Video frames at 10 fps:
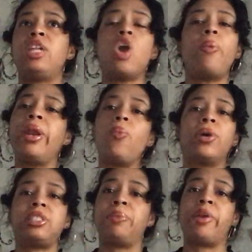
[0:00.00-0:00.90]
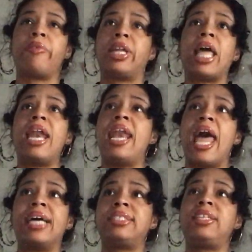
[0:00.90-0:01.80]
Nobody wants to be around that
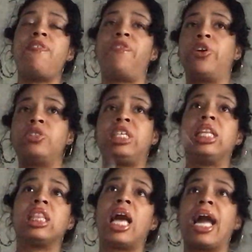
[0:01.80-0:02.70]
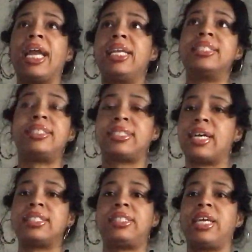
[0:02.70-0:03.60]
nasty, filthy, lying,
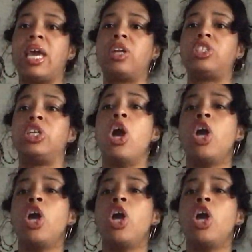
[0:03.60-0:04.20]
disgusting energy.